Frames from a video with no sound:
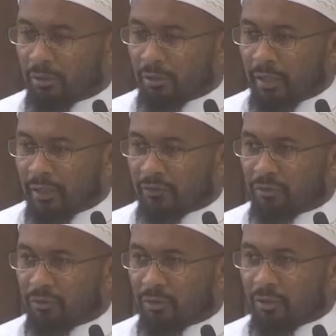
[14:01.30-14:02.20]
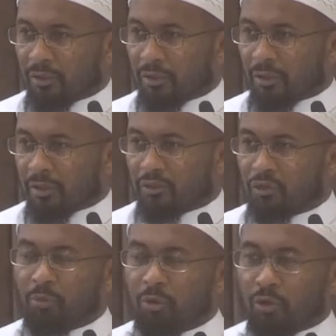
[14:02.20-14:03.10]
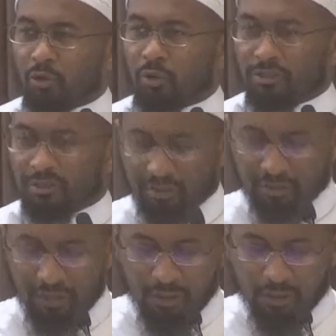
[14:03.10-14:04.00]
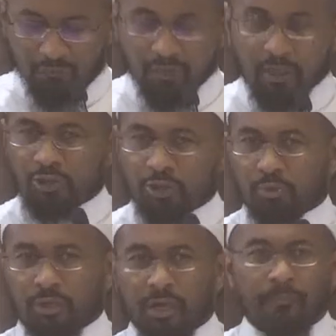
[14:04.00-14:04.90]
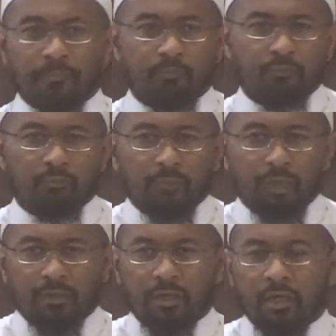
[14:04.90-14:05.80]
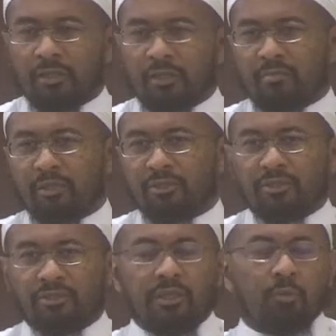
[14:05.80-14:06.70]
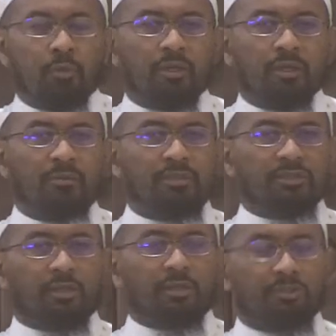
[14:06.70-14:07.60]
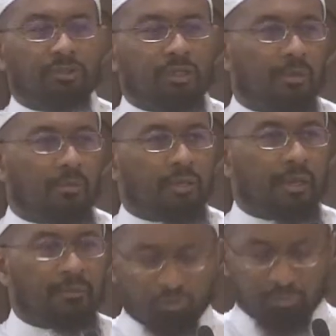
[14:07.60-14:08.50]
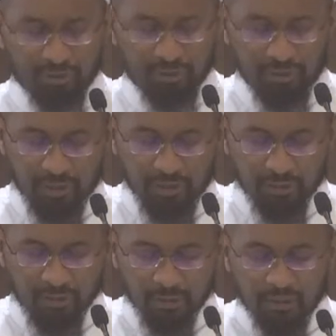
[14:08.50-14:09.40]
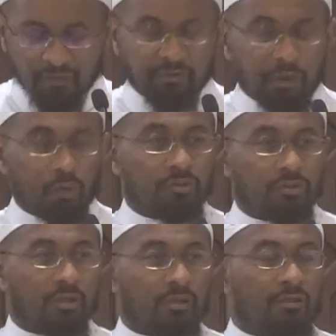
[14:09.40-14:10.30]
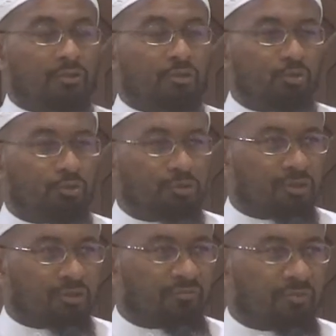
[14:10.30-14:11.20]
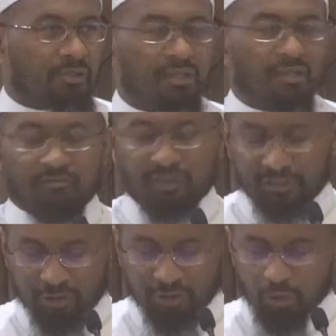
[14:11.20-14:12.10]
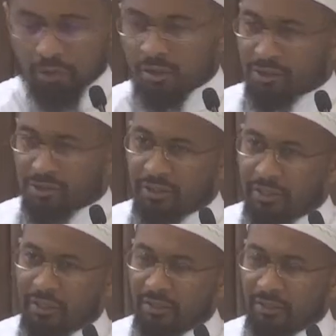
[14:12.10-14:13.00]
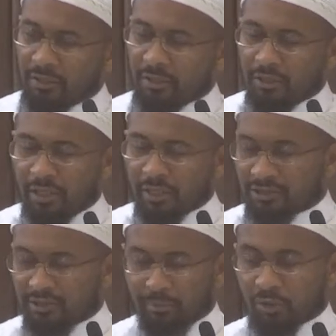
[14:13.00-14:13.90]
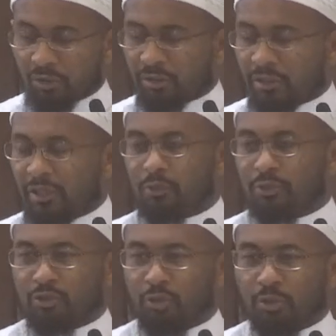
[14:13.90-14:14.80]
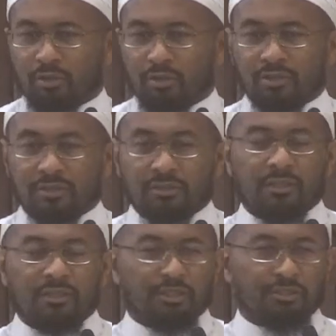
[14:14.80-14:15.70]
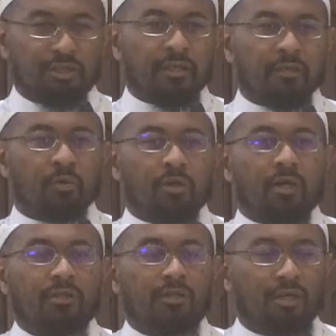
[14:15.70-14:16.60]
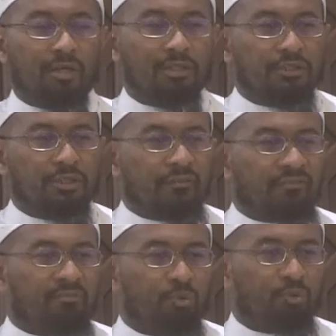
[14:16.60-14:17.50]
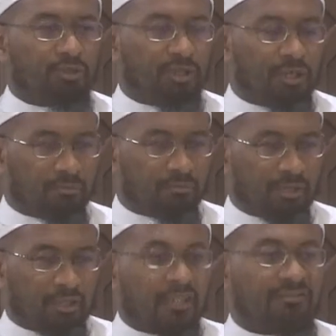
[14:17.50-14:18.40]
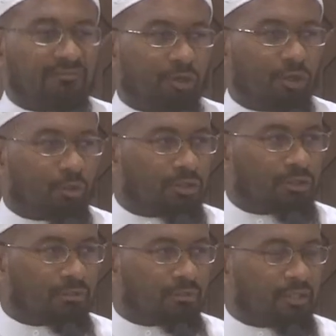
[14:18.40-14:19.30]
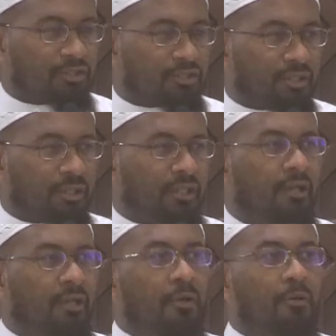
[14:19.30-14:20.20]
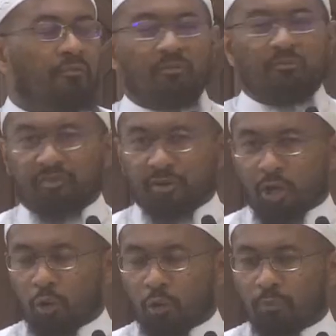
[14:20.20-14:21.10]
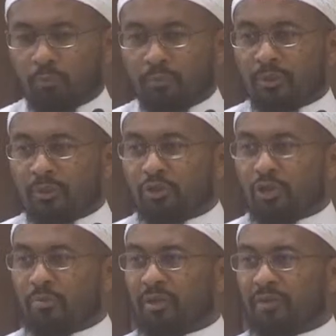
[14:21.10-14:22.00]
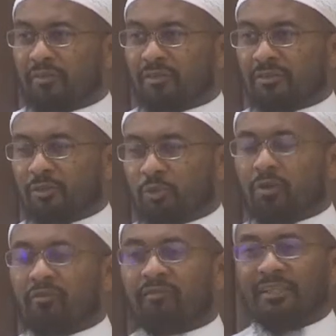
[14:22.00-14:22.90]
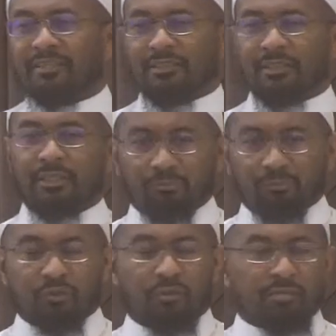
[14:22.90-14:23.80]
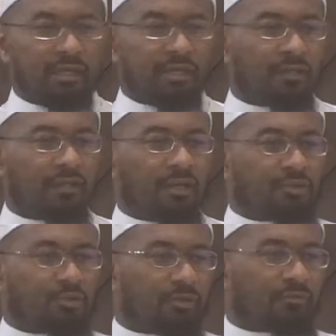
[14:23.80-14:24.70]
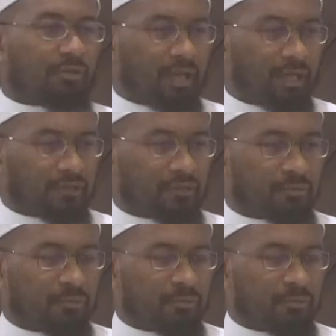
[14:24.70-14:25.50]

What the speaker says: that tomorrow is the day of Ashura. And the hadith mentions that when Nabi sallallahu alayhi wa sallam came to Medina, he found the Jews of Medina fasting on this day. He asked about it and he was told this is a day where Allah saved Musa and his followers and Bani Israel from Fir'aun. So the Prophet, so we're fasting to thank Allah Azza wa Jalla for that.